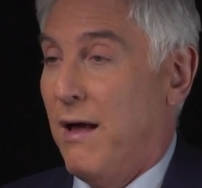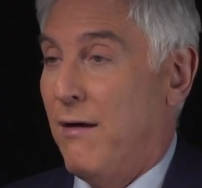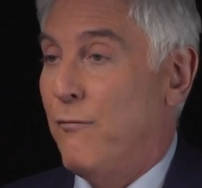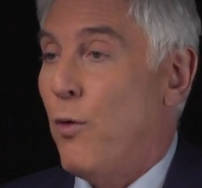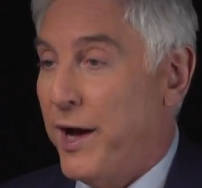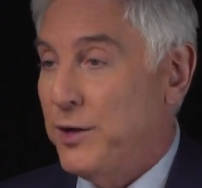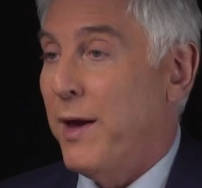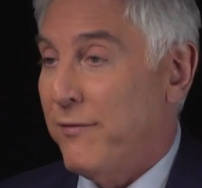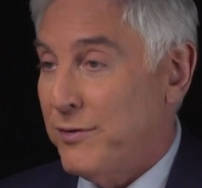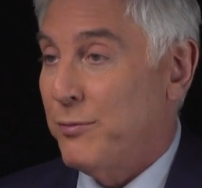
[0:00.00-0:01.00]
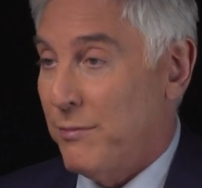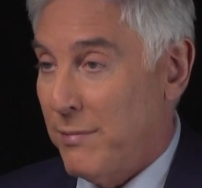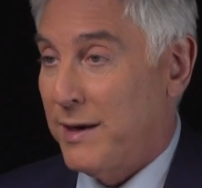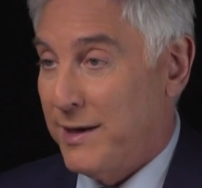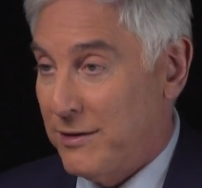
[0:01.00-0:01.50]
of why you have to put
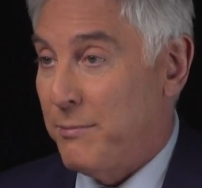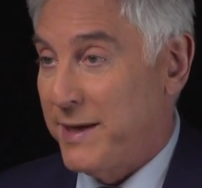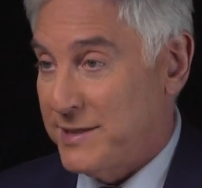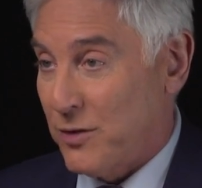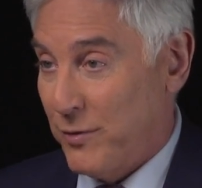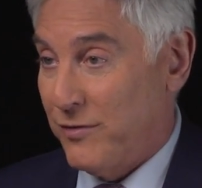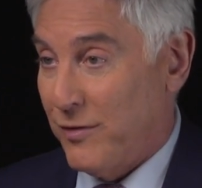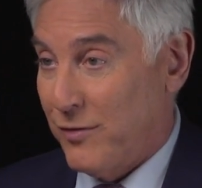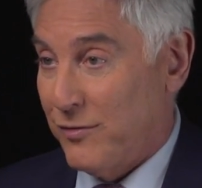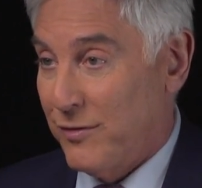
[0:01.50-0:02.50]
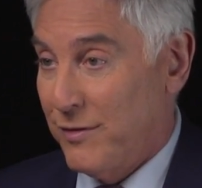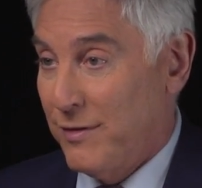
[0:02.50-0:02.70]
money into basic research.